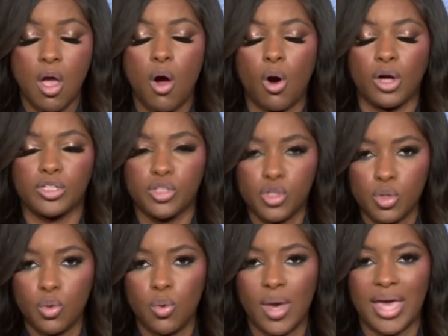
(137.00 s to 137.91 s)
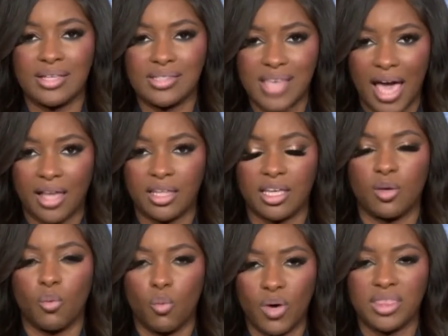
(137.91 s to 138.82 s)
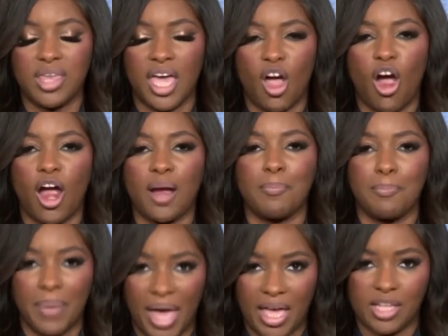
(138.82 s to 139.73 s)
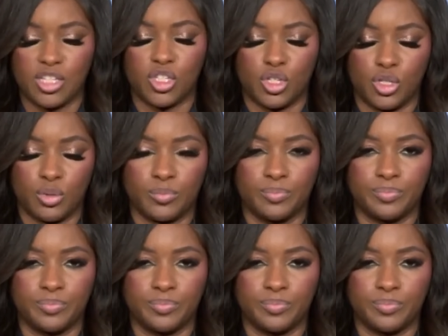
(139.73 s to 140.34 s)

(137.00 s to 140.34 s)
or do exactly what they are paid to do.